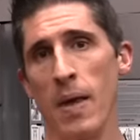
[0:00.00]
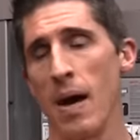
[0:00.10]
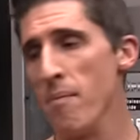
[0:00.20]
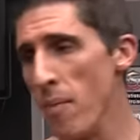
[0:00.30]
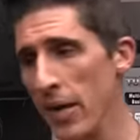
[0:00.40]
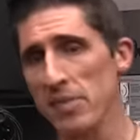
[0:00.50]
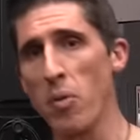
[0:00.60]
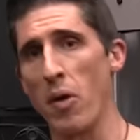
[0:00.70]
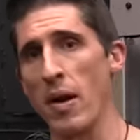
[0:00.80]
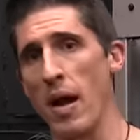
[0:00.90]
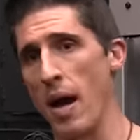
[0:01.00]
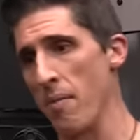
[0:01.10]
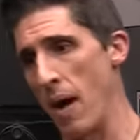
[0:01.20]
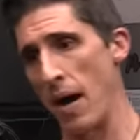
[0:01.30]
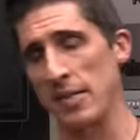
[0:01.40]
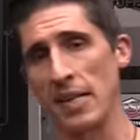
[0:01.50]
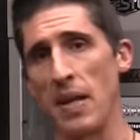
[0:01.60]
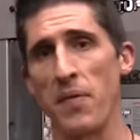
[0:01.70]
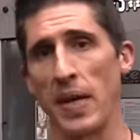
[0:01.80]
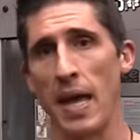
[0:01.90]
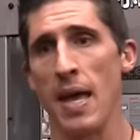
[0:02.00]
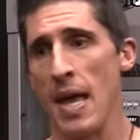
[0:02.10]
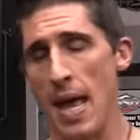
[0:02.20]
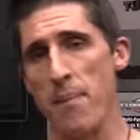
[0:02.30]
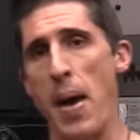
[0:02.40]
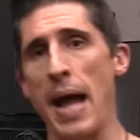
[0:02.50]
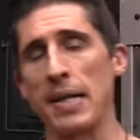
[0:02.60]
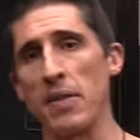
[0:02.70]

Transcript: A much more uh, uh, significant impact